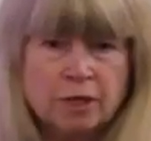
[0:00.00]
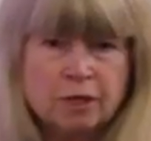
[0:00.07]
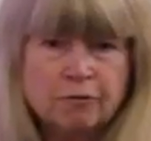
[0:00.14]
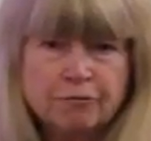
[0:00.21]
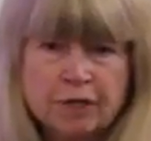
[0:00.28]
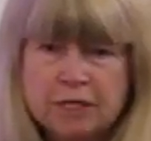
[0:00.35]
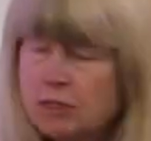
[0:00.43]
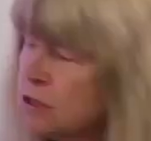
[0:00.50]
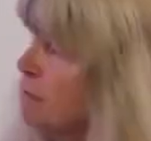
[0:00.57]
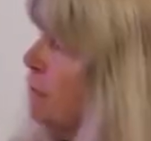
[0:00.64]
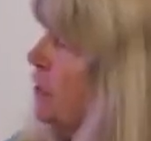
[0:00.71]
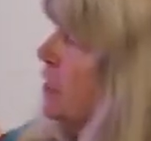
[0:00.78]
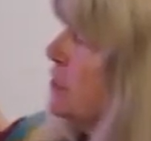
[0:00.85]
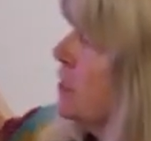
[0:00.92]
in a
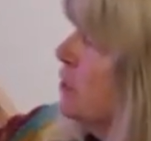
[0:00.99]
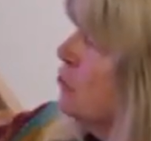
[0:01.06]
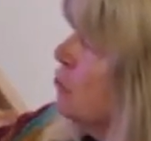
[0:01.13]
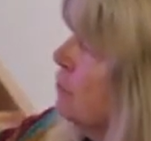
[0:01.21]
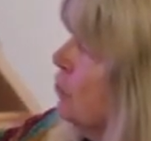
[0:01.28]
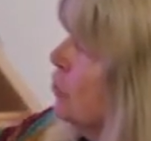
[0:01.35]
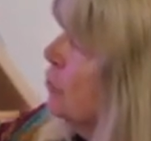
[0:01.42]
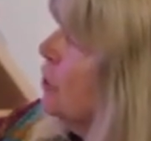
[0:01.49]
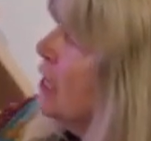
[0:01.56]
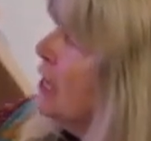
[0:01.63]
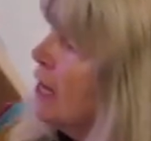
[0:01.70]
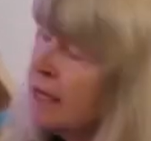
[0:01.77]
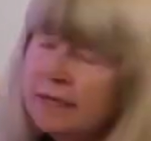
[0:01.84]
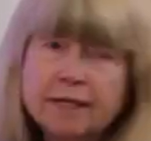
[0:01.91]
face-to-face interview.
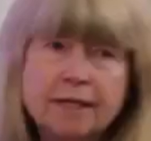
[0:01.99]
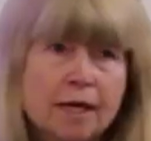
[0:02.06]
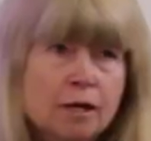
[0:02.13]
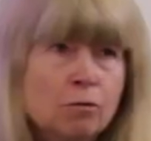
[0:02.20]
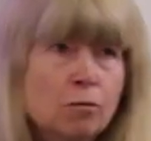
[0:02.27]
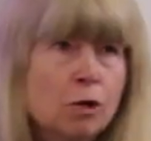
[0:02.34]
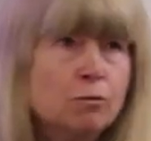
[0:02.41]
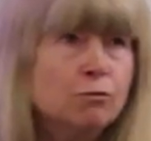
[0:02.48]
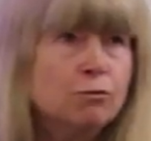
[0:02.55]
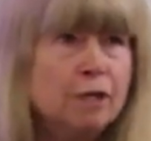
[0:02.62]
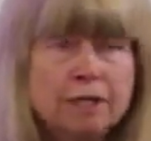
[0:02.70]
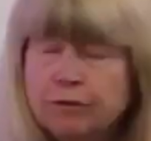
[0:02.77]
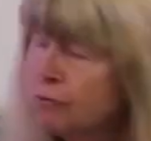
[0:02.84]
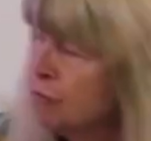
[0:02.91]
And again, I won't
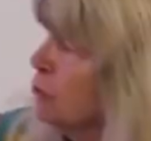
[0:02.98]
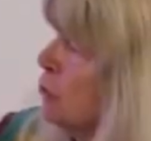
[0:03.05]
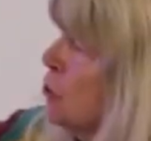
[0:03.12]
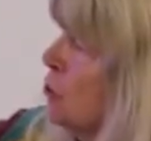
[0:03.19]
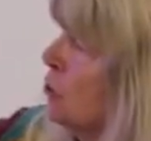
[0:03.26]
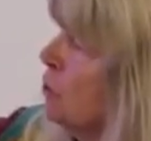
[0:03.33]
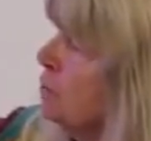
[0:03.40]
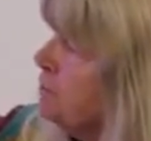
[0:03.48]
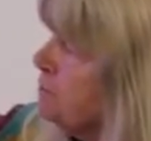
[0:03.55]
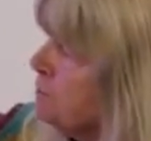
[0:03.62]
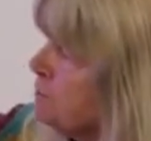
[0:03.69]
read through it all